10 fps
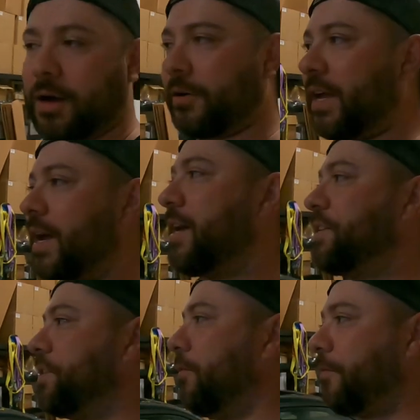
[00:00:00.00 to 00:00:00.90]
Okay,
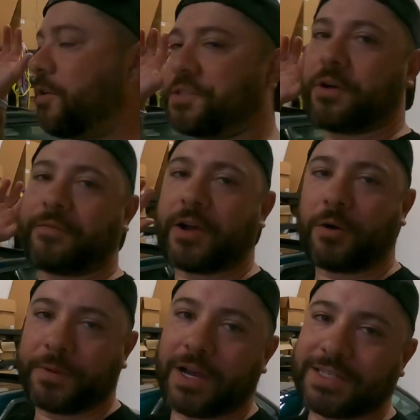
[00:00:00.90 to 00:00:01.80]
guys, so first off, I
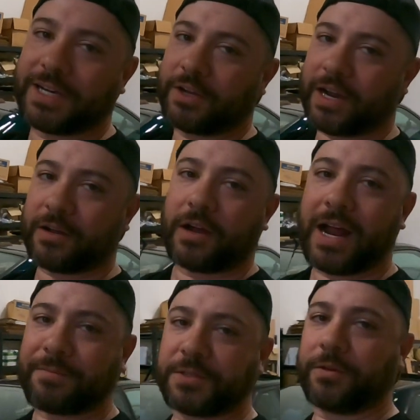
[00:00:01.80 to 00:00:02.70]
hope you guys had an
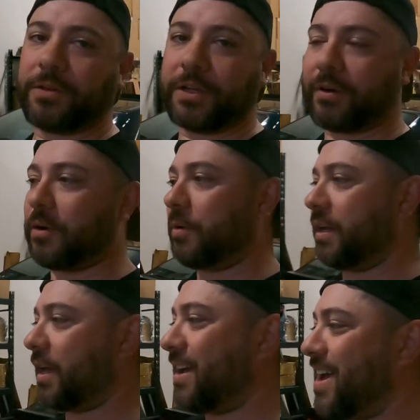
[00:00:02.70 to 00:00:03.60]
absolutely great
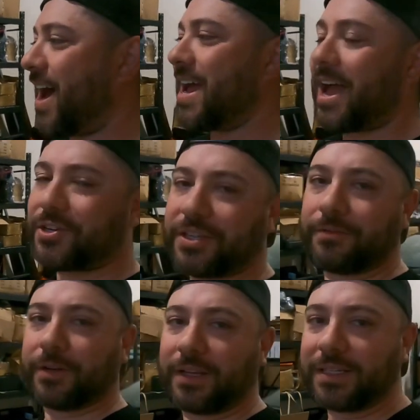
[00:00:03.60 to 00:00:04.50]
weekend. I actually
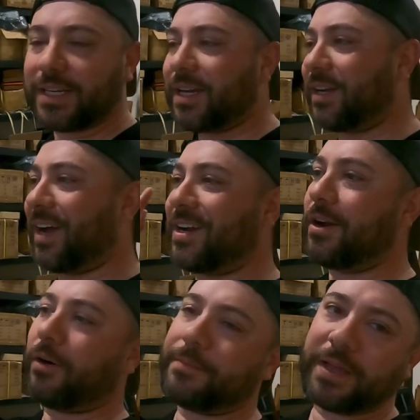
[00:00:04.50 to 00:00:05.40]
really did. I
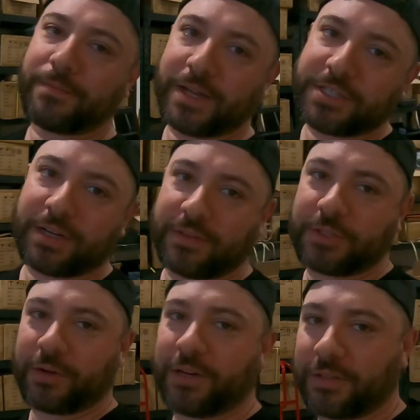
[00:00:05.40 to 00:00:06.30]
know I made mention of the
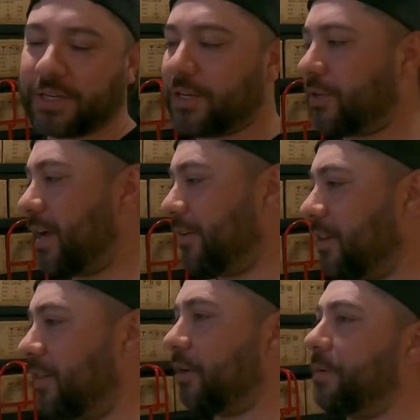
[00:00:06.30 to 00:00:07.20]
Toyota Tundra having
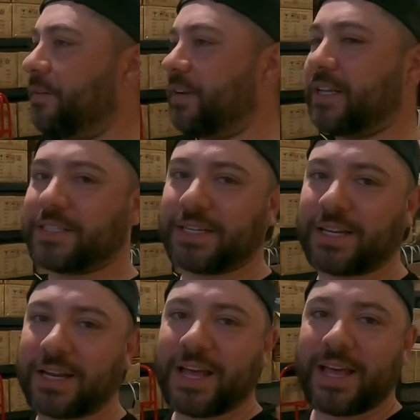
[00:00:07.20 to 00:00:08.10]
a little bit of an
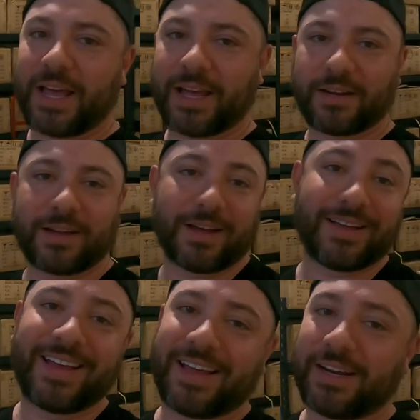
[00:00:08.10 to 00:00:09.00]
incident, and uh,
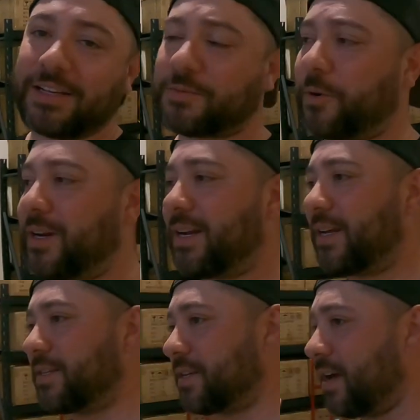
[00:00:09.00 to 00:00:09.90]
it is what it
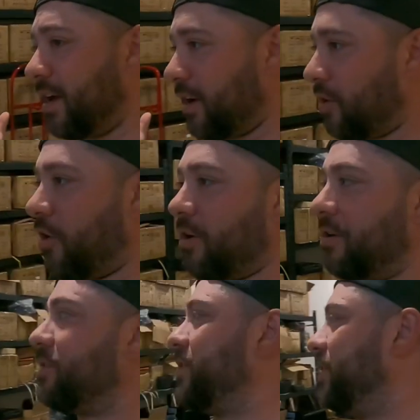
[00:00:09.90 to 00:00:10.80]
is.
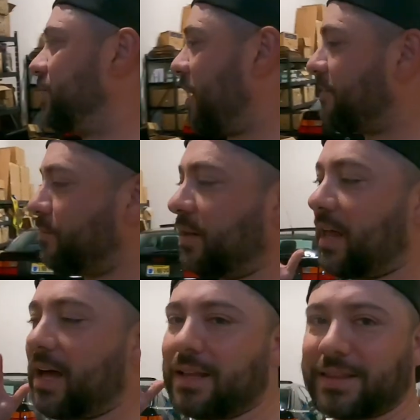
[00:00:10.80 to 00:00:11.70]
Cars, you drive them a
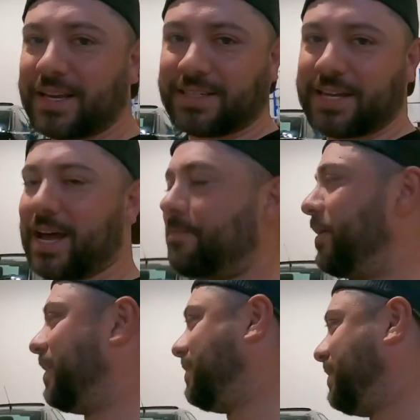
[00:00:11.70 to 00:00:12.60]
lot, things
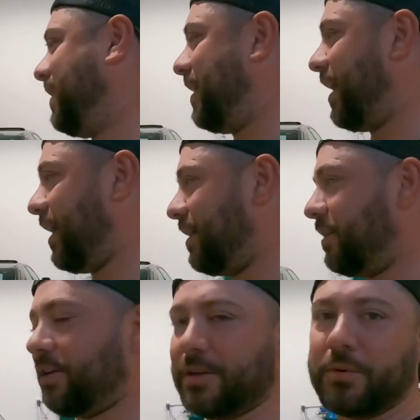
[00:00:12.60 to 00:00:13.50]
happen,
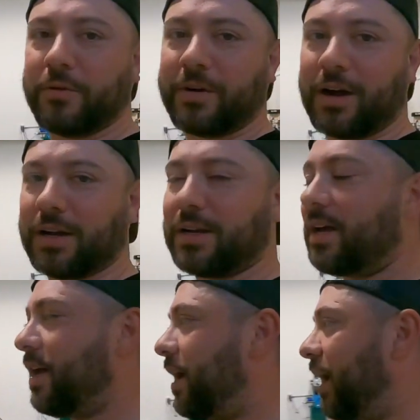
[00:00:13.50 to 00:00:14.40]
and you move on.
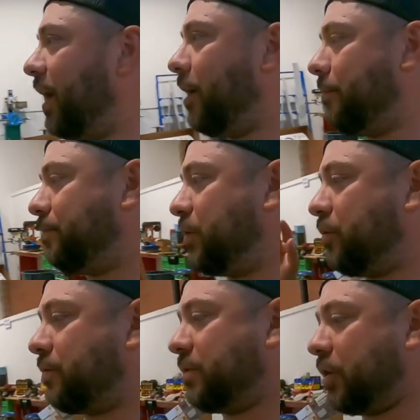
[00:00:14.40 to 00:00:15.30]
Um,
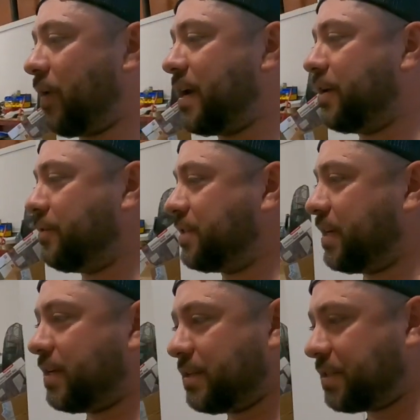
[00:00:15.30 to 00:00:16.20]
the great news
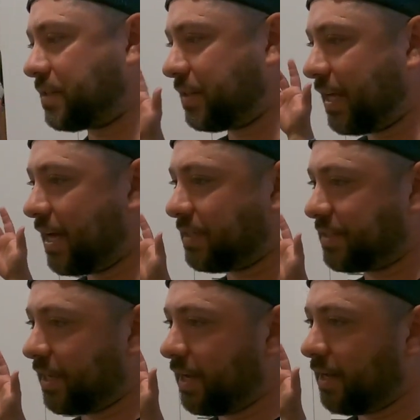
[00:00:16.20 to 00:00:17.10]
is
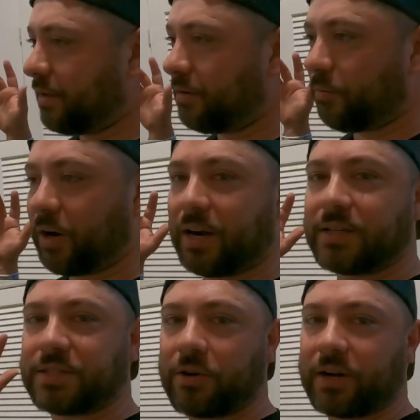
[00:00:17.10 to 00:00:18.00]
that uh, we're going to
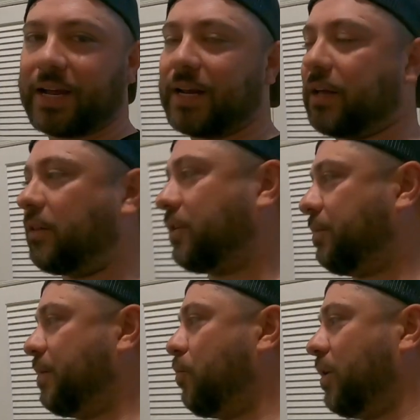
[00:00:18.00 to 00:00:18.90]
start getting a little
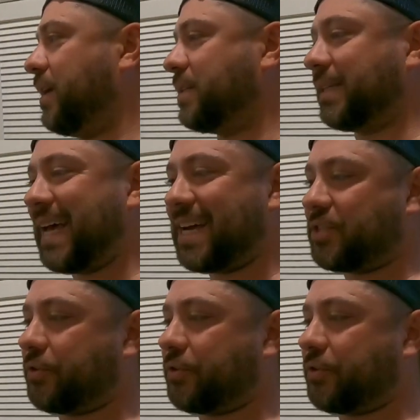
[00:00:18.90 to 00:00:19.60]
bit more into that